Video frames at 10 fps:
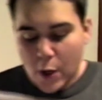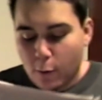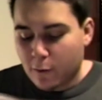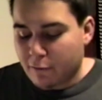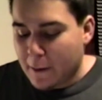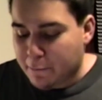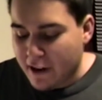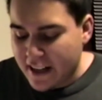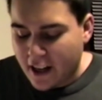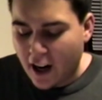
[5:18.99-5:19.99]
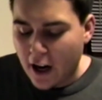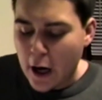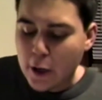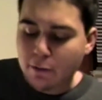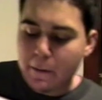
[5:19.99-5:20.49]
When we break
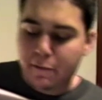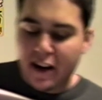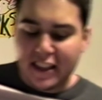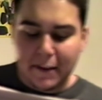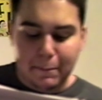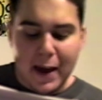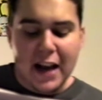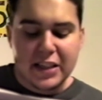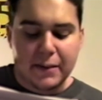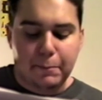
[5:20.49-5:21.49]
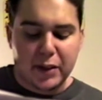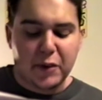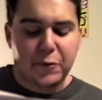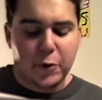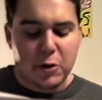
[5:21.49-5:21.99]
hard, we break the backs of
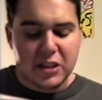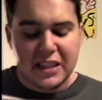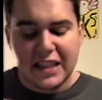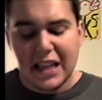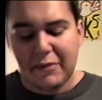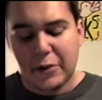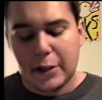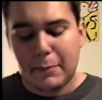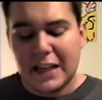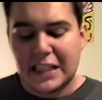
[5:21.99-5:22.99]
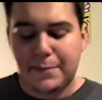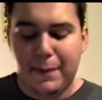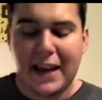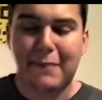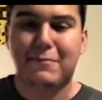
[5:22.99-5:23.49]
Butterfuku's liver in my
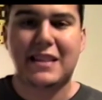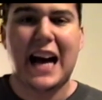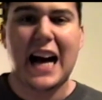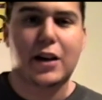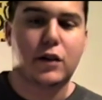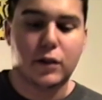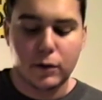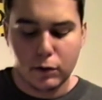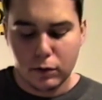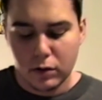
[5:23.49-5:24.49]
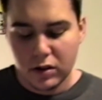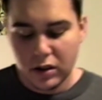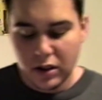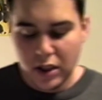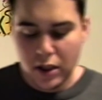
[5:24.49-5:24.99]
spam taco.
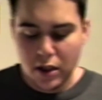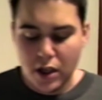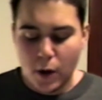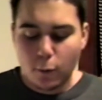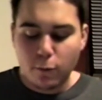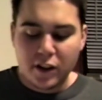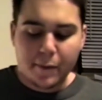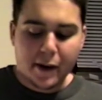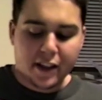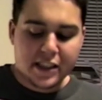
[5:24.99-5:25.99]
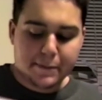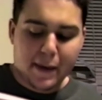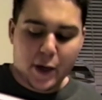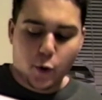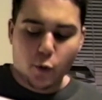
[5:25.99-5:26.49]
Watermelons
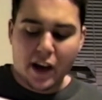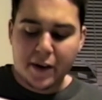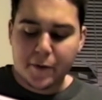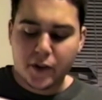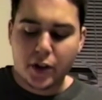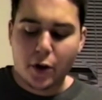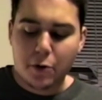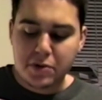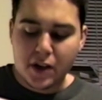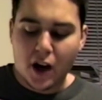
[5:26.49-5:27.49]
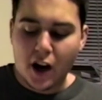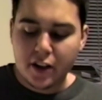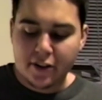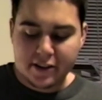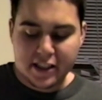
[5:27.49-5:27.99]
make way for the
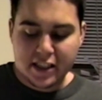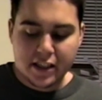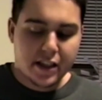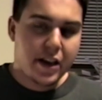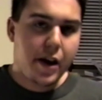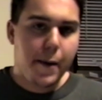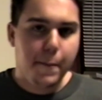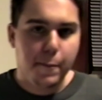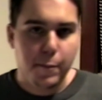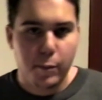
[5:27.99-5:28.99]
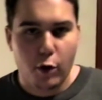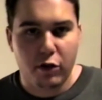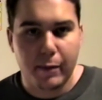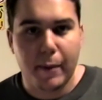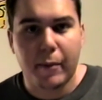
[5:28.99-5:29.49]
nosaholics. But
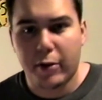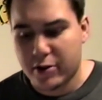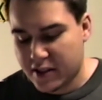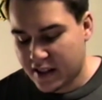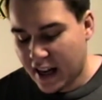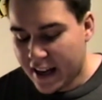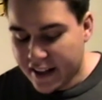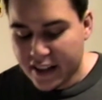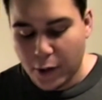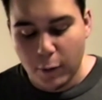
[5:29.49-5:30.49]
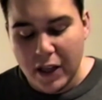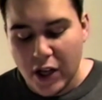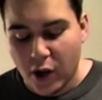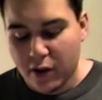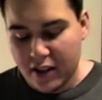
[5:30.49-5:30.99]
when my mother's dying at the
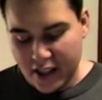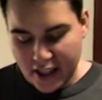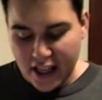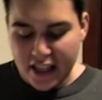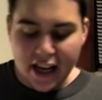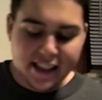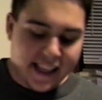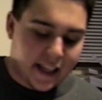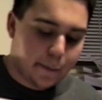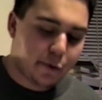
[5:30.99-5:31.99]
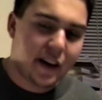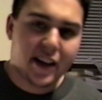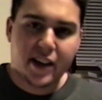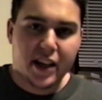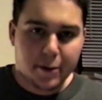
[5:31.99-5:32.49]
wheel, I take a break
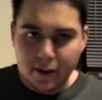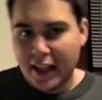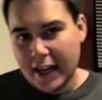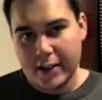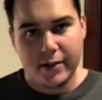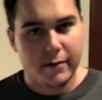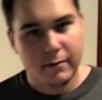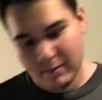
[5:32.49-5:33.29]
and relax.